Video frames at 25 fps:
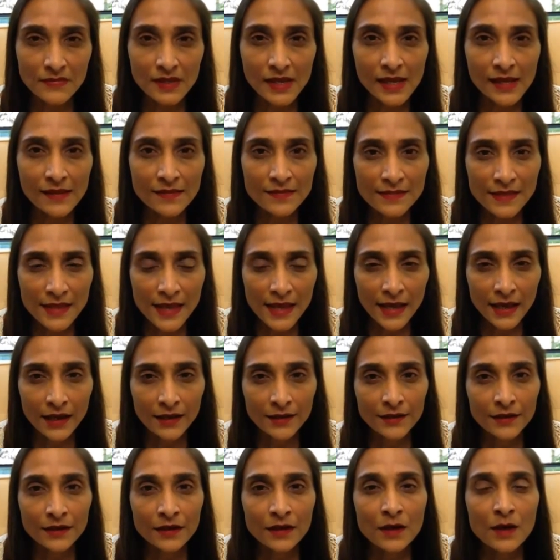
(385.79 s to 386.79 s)
And
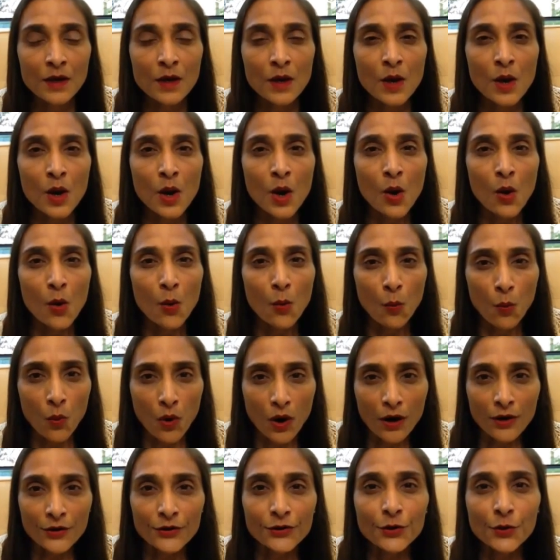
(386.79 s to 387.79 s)
then,
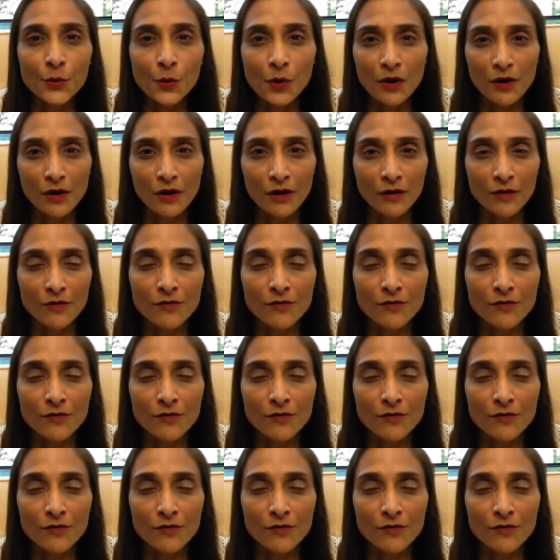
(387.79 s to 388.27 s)
while you are